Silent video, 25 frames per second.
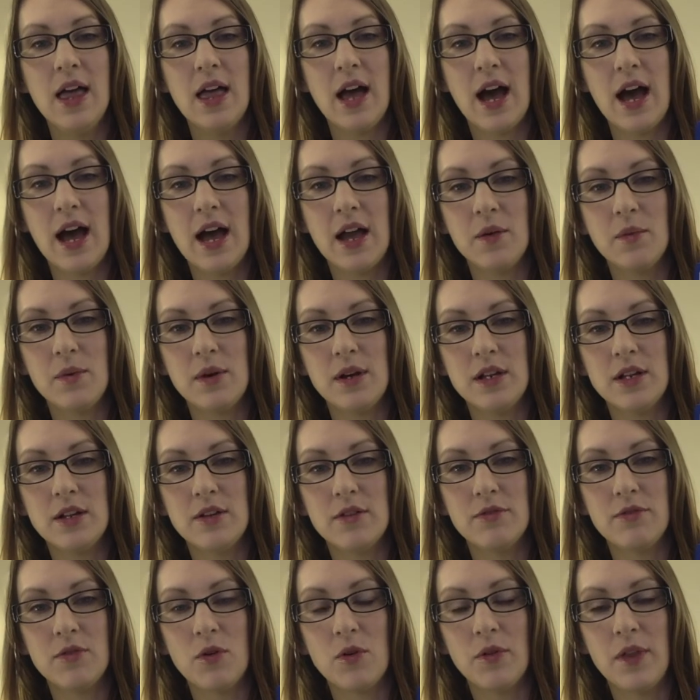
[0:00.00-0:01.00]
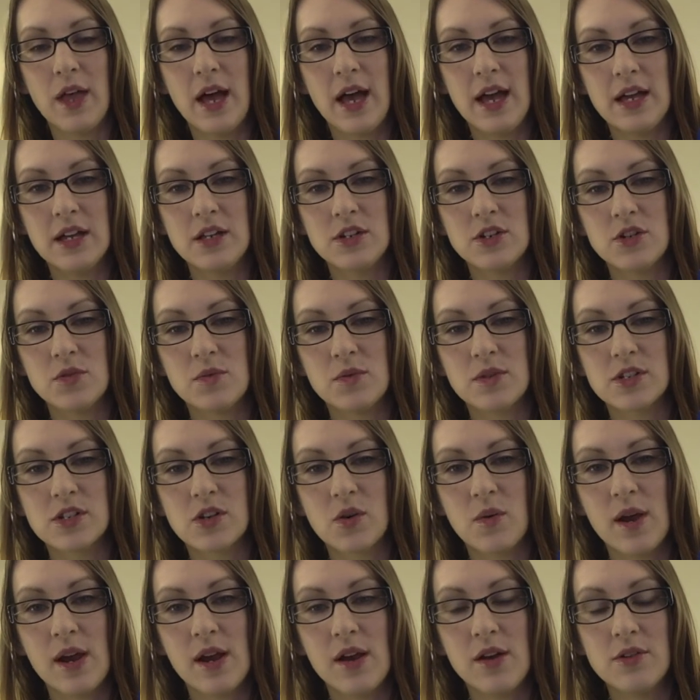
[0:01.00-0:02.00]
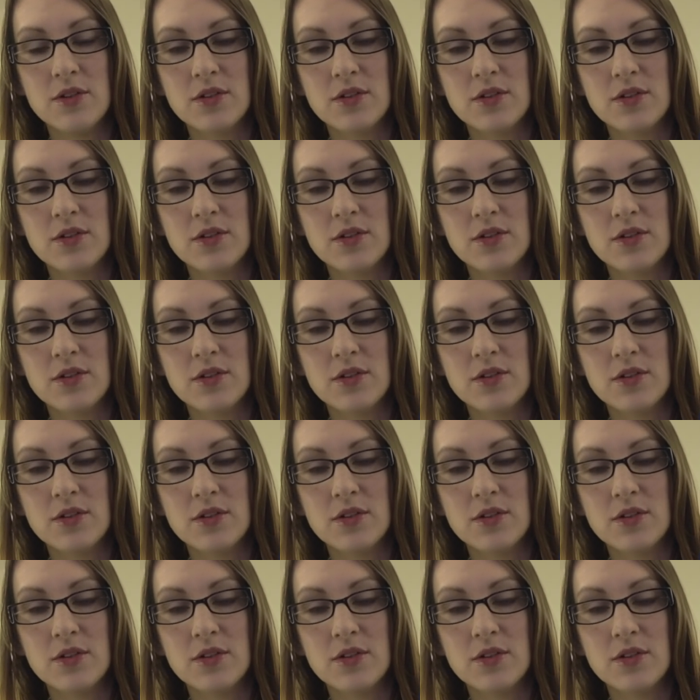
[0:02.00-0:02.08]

I would fold that into a square